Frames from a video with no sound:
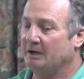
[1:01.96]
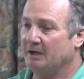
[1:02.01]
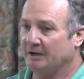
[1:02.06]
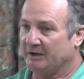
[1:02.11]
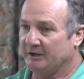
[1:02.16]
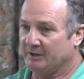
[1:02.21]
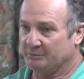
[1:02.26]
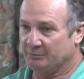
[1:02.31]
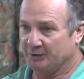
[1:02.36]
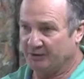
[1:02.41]

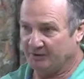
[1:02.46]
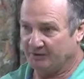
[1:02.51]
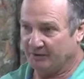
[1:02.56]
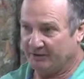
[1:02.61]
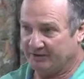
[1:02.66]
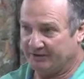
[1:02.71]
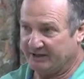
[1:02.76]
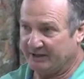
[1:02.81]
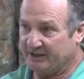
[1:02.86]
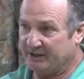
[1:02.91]
let a
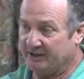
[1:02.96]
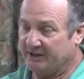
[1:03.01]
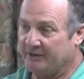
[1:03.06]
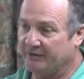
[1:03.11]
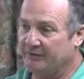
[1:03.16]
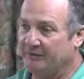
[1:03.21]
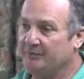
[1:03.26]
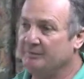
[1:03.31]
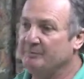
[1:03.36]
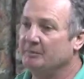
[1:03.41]
bushfire take
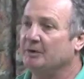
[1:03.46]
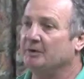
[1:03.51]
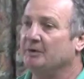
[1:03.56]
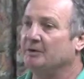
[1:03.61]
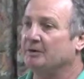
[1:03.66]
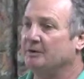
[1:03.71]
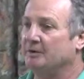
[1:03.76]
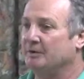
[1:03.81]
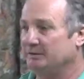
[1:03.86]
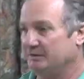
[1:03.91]
care of them,
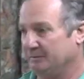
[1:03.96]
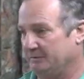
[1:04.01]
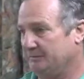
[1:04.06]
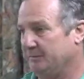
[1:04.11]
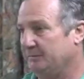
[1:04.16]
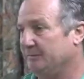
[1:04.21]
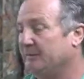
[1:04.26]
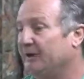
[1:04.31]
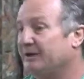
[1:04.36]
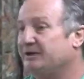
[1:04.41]
or
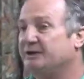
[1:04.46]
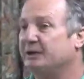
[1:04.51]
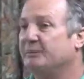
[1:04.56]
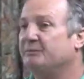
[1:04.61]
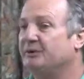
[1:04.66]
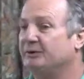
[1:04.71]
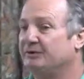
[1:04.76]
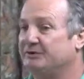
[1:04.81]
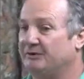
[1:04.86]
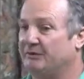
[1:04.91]
make
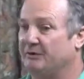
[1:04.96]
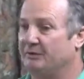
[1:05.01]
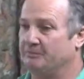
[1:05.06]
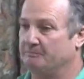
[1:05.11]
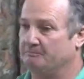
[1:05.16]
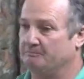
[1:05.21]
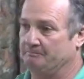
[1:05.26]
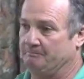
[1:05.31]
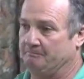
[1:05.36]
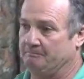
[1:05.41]
some use of them.
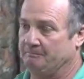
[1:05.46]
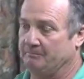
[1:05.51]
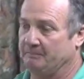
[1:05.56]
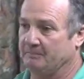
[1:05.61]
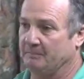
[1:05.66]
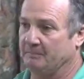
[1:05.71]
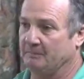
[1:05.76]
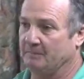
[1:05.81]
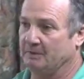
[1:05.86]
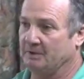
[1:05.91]

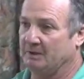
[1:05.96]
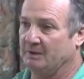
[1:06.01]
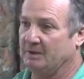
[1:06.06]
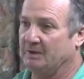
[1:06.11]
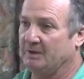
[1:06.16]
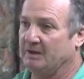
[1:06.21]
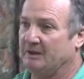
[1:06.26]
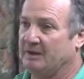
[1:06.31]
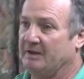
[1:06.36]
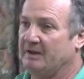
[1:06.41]

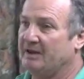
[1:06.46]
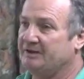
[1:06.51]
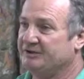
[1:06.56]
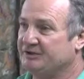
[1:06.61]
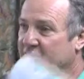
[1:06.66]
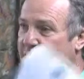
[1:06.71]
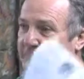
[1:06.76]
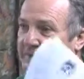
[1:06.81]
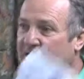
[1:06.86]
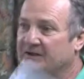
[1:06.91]
Now
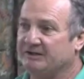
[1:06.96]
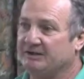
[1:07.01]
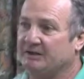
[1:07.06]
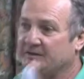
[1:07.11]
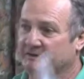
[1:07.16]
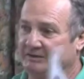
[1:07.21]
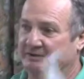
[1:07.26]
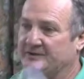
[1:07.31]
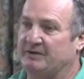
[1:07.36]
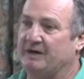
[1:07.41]
that's the
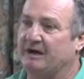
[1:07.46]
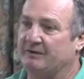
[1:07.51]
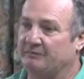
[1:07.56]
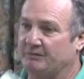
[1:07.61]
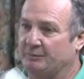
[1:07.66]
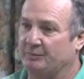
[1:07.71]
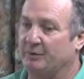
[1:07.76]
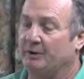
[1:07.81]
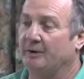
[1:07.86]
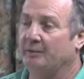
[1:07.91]
basic start
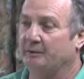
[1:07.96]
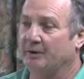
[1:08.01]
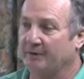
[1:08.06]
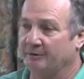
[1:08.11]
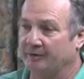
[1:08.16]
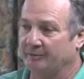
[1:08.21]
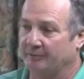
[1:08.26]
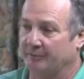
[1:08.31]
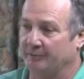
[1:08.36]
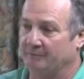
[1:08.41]
where I'm going
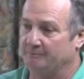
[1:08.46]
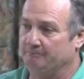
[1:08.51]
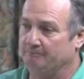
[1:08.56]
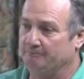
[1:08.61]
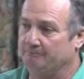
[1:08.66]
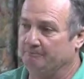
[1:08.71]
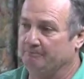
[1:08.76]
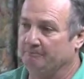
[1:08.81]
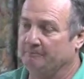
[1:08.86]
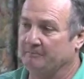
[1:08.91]
from.
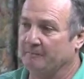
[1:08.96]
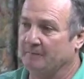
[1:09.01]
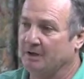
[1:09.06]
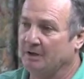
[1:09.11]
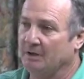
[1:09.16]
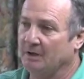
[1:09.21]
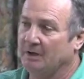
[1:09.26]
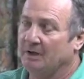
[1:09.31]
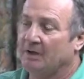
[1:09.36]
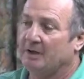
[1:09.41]

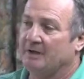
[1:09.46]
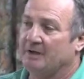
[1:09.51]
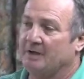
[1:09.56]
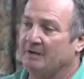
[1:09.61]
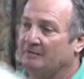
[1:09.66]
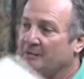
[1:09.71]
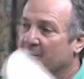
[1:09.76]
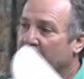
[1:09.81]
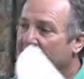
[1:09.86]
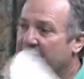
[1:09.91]

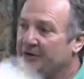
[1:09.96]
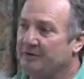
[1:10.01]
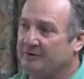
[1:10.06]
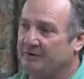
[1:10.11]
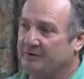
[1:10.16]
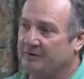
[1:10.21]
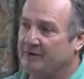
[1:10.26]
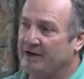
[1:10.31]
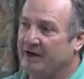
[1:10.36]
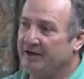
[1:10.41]
Now for me to
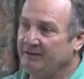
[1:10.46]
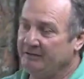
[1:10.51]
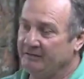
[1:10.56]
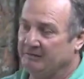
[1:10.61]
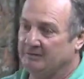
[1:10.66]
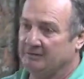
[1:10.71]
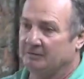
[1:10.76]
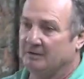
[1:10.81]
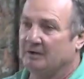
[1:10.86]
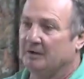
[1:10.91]
do that,
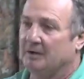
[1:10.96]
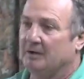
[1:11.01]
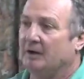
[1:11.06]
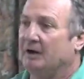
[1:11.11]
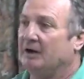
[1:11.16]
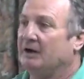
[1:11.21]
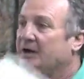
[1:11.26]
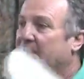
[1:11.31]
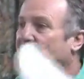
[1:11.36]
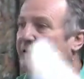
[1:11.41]

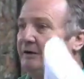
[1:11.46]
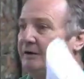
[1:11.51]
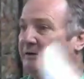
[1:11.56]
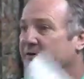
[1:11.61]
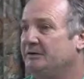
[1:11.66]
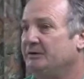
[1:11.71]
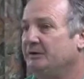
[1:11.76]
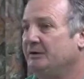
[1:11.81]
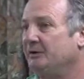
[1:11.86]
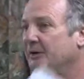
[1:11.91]
I
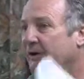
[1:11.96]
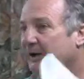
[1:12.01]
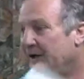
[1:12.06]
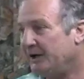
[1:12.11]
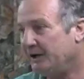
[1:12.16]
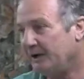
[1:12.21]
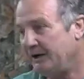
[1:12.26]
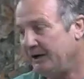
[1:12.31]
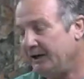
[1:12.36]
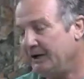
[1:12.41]
cannot do it
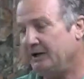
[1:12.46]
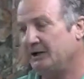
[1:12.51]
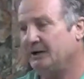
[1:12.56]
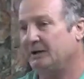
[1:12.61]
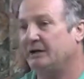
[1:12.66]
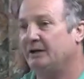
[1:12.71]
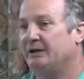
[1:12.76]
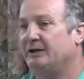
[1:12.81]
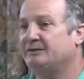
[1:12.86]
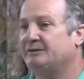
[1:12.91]
legally
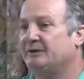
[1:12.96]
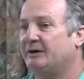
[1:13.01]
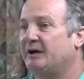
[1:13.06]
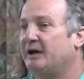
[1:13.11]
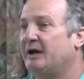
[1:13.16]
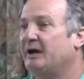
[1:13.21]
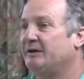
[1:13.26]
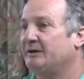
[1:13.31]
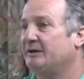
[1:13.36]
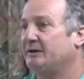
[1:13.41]
unless
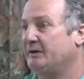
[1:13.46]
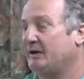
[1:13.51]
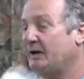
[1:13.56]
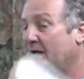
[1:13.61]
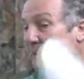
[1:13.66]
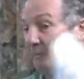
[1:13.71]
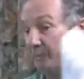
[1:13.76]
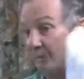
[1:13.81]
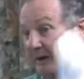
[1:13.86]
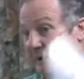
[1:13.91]
I
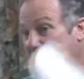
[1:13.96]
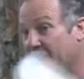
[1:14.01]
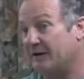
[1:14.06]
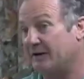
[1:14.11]
operate